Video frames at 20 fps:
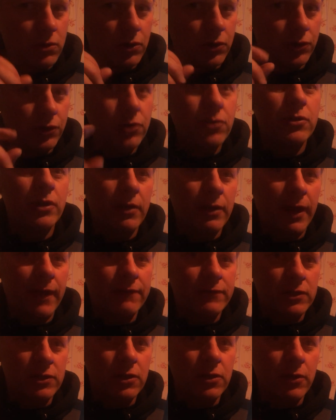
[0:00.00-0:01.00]
you don't have
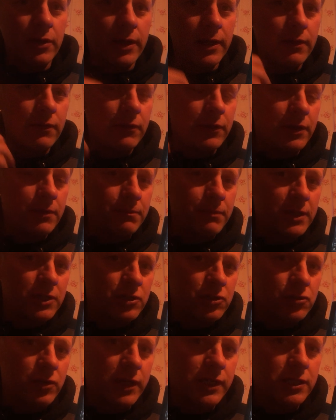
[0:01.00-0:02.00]
to do it, the
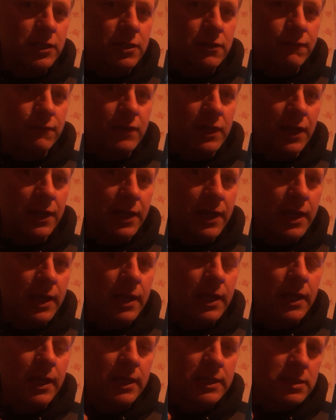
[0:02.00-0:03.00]
administrators have done it,
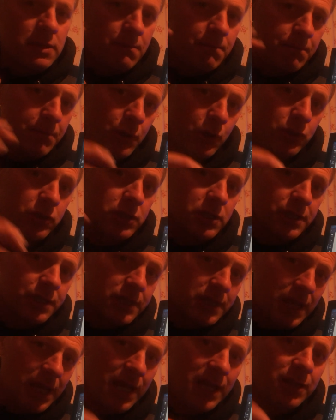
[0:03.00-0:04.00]
is it puts
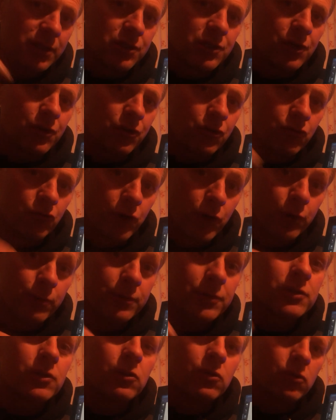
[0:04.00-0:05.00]
us into
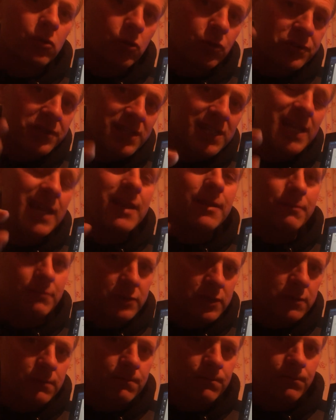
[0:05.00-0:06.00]
groups or
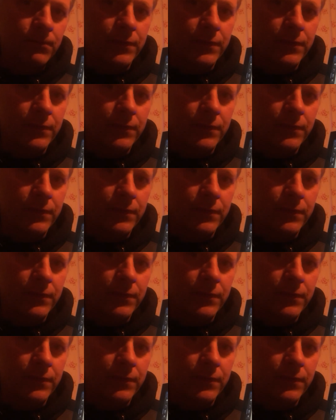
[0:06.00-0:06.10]
teams,